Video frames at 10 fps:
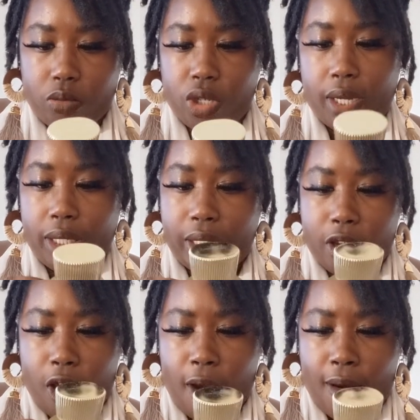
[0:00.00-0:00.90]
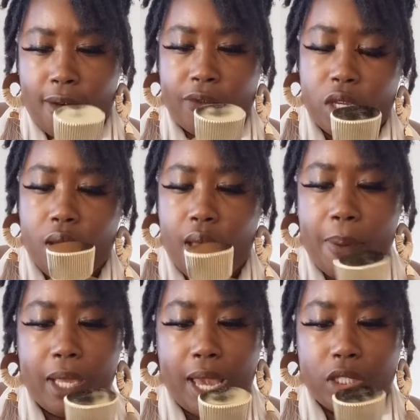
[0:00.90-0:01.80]
I'm trying to get it. Yeah, I
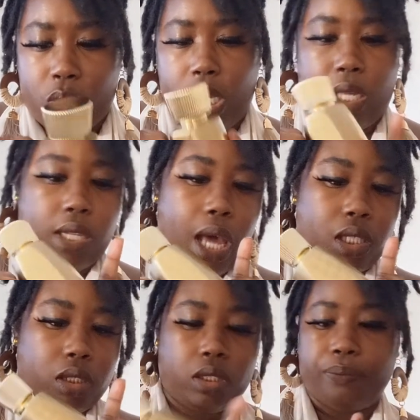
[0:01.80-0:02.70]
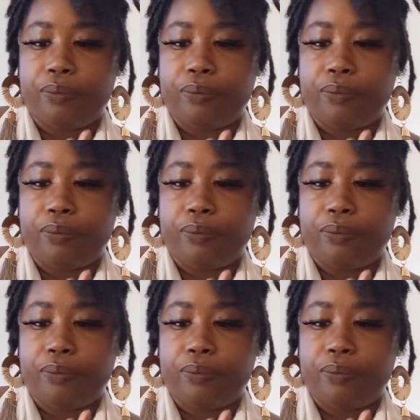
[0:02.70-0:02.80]
paid like $28.